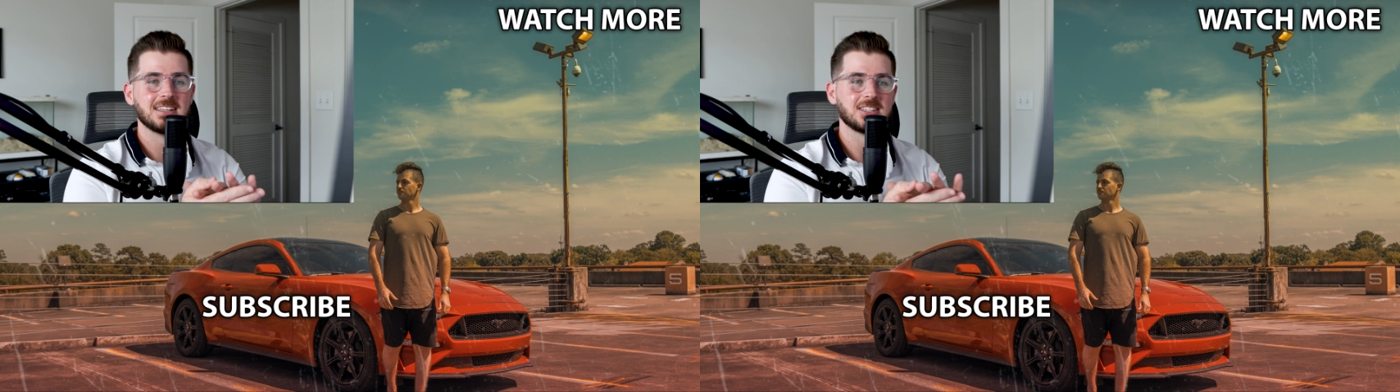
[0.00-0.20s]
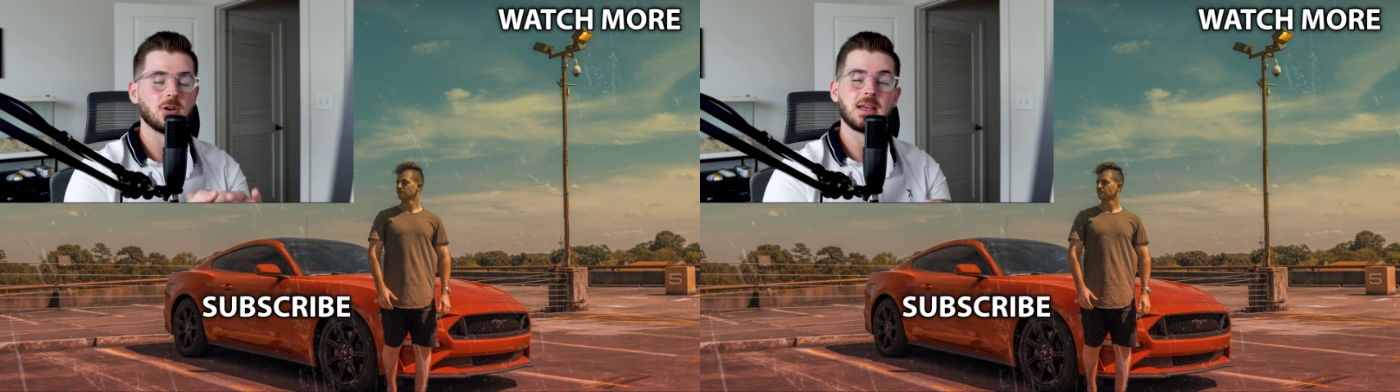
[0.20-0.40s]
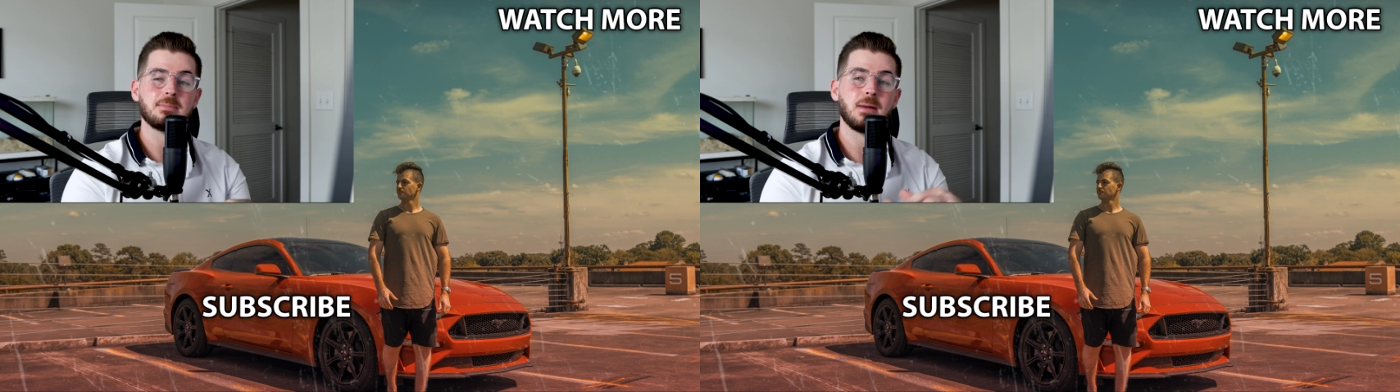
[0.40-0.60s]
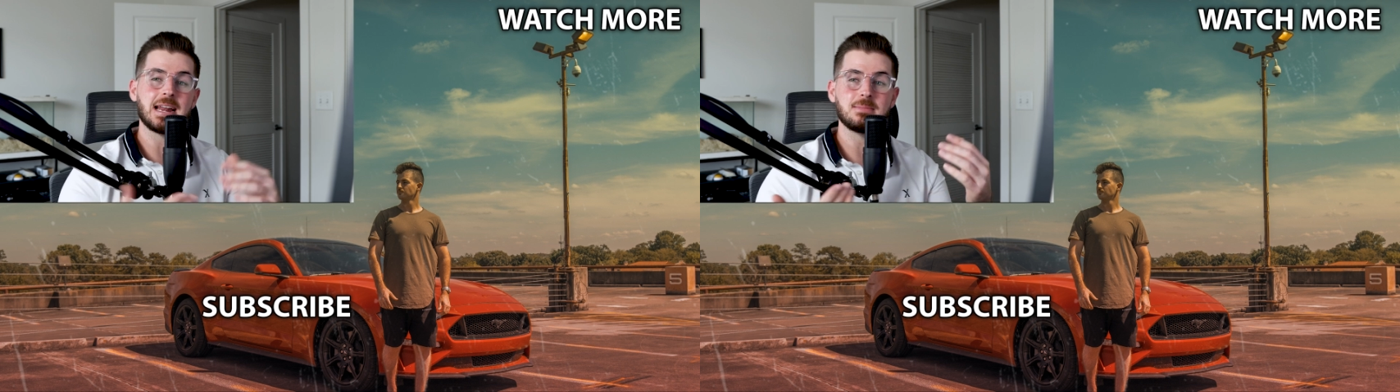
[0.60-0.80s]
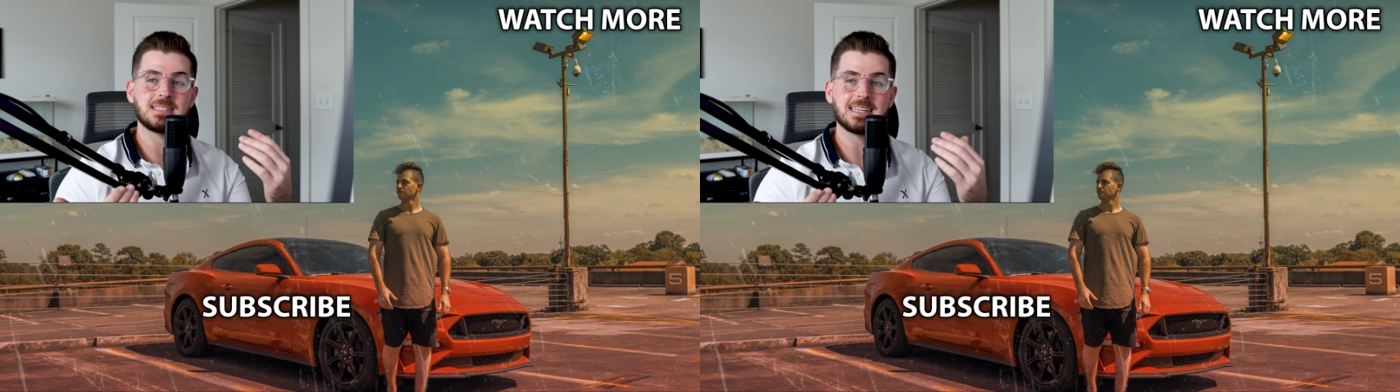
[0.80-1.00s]
So again, my
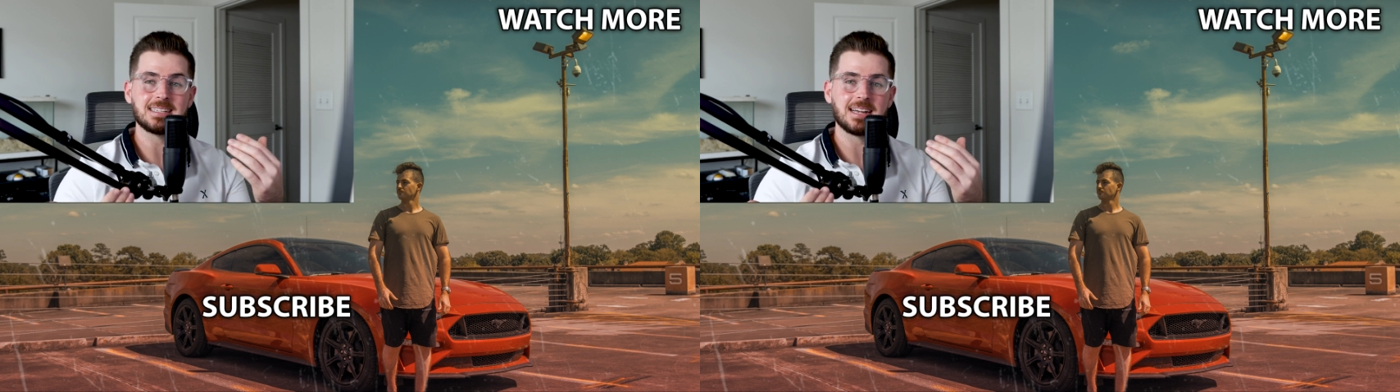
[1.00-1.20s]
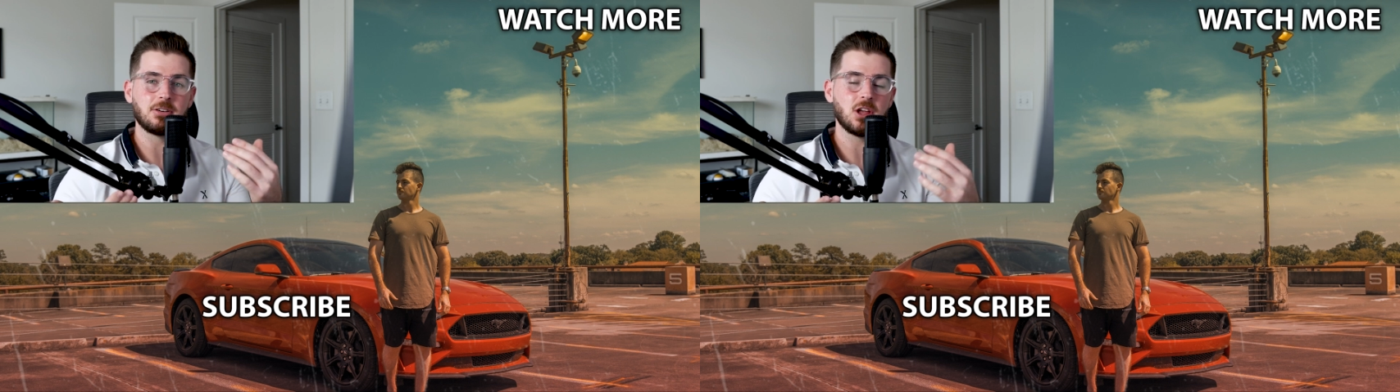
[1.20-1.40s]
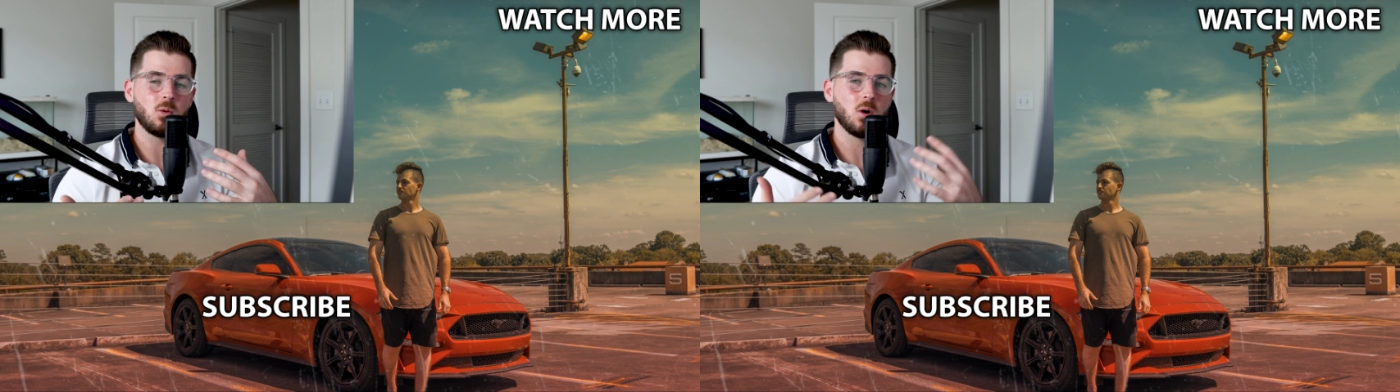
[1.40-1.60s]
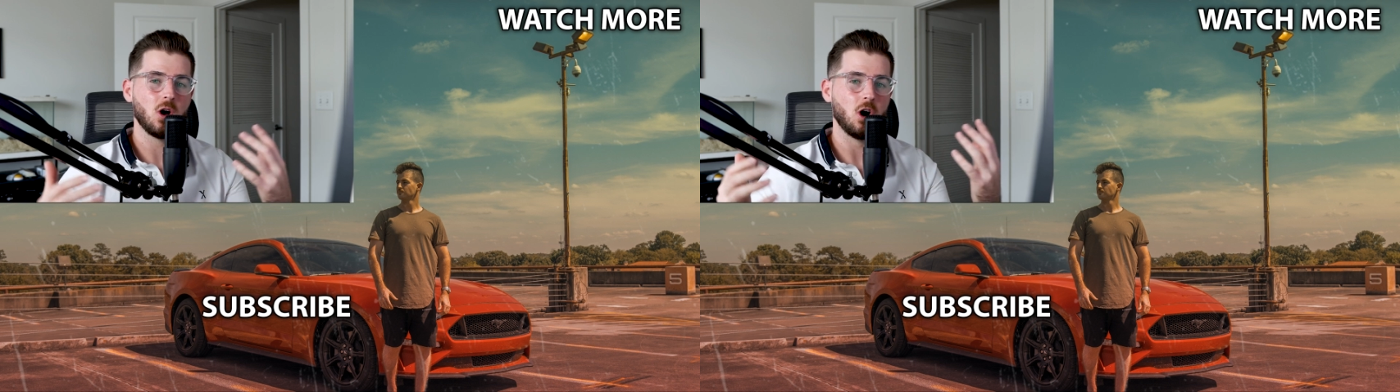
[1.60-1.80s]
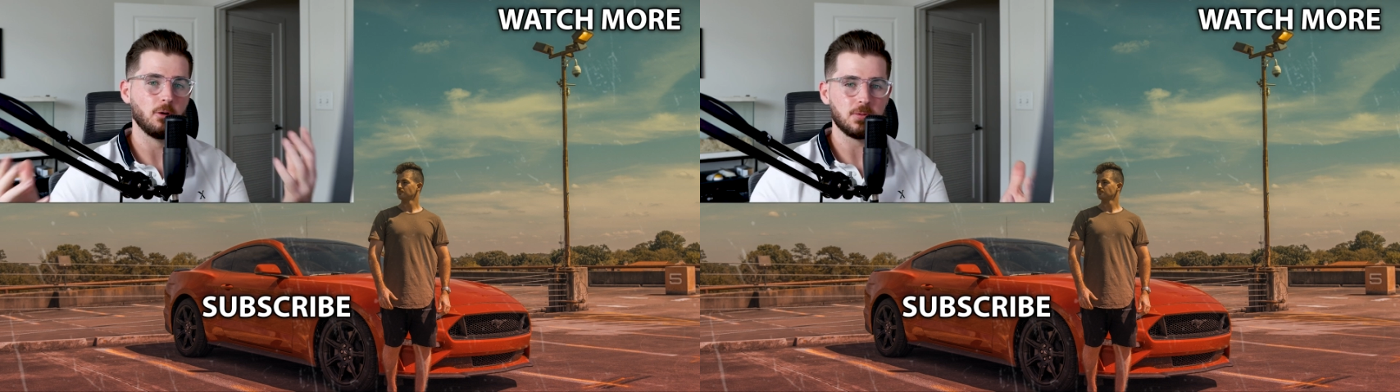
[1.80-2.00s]
name is Nick
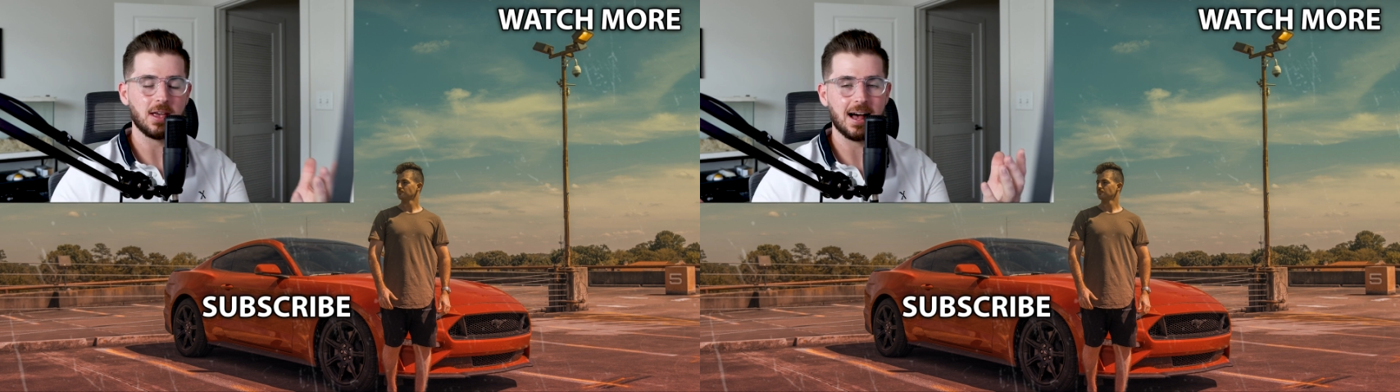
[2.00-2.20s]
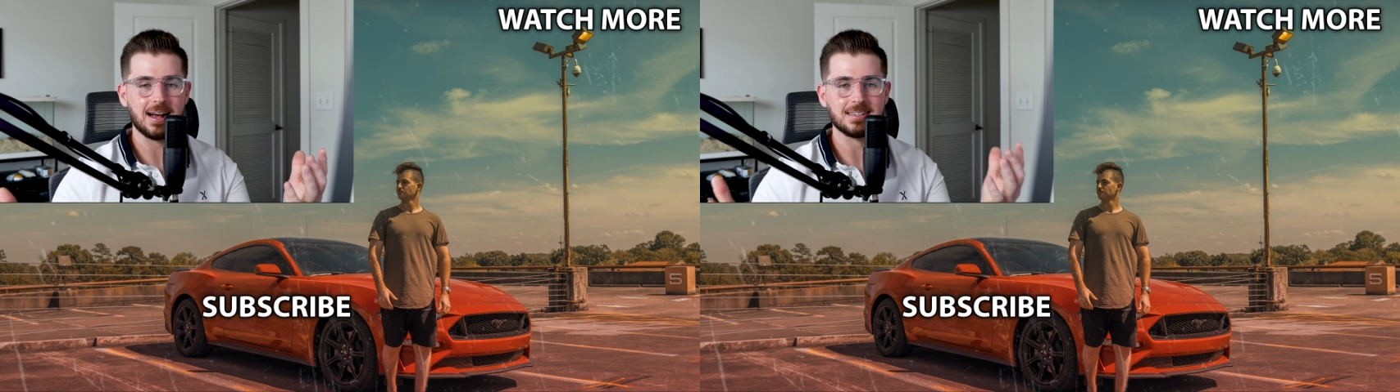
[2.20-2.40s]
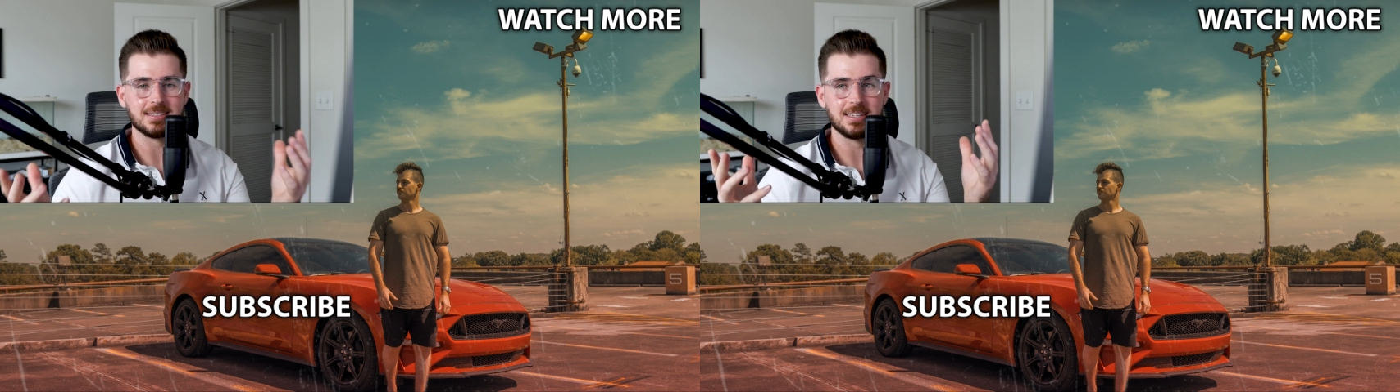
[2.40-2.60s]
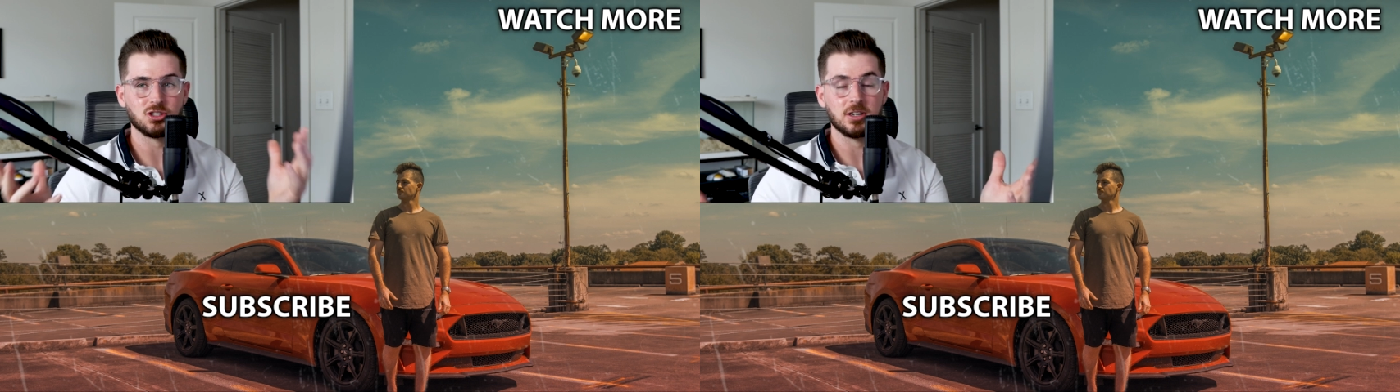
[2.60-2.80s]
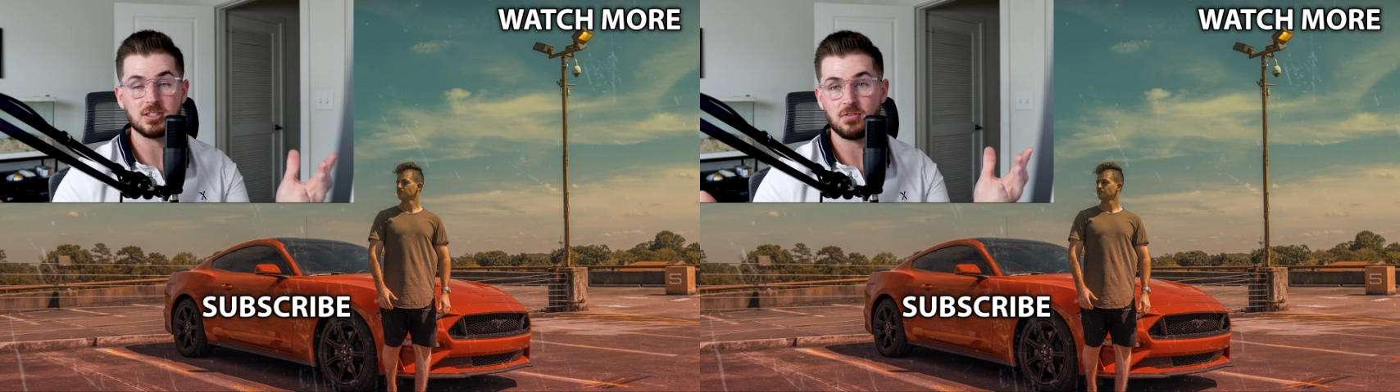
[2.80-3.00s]
Theriot. Hope you guys
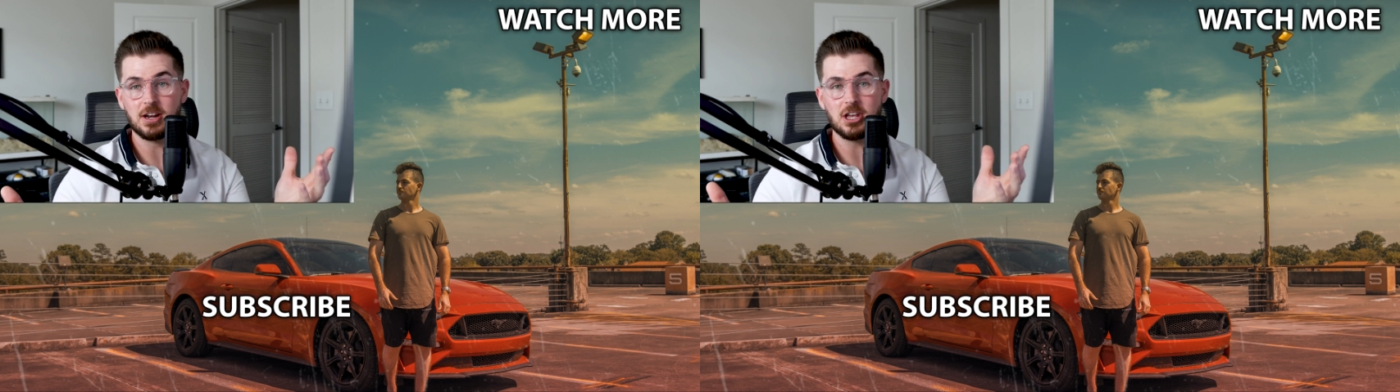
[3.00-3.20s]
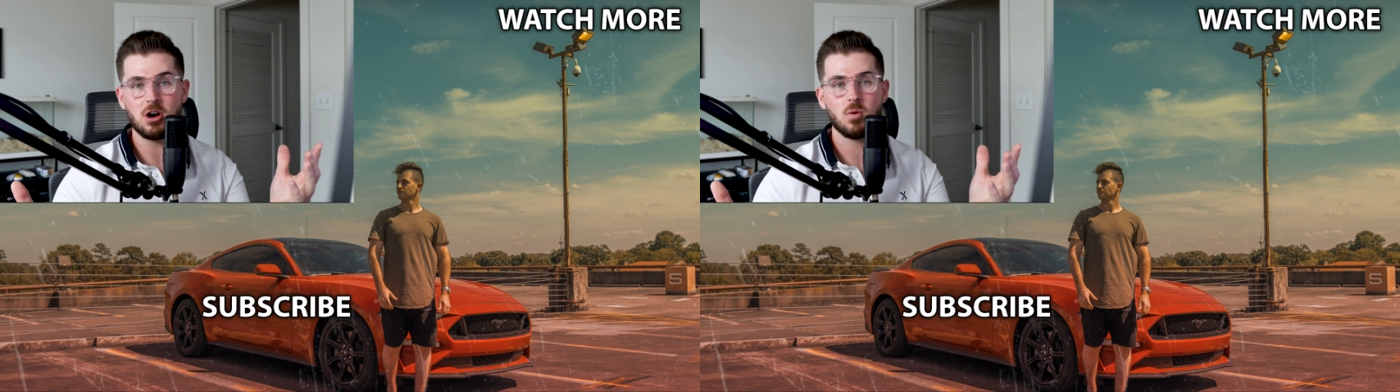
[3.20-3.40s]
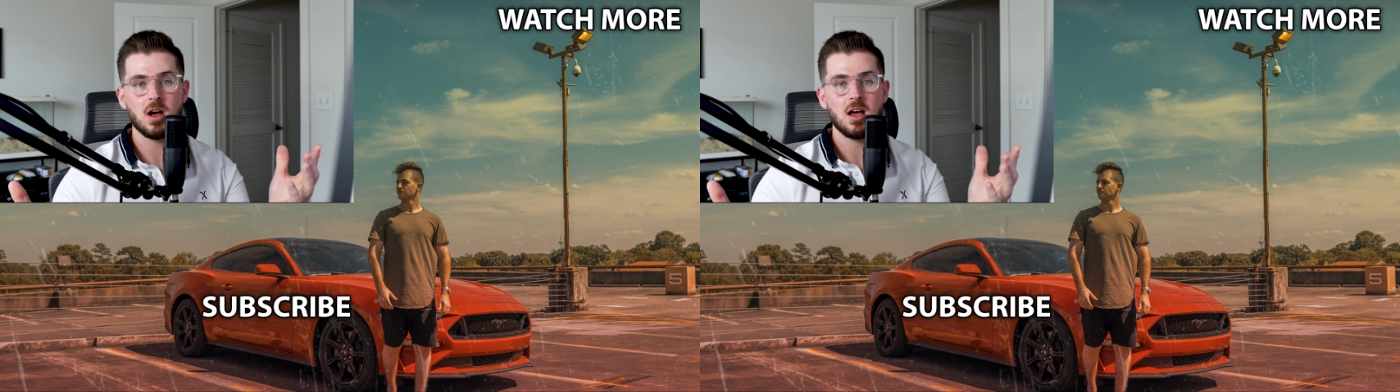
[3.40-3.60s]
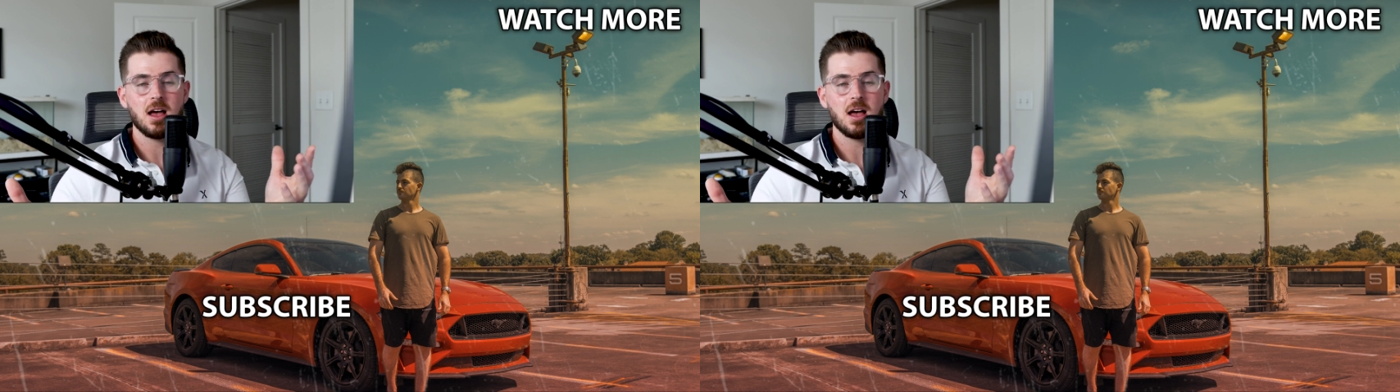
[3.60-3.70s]
enjoyed this video.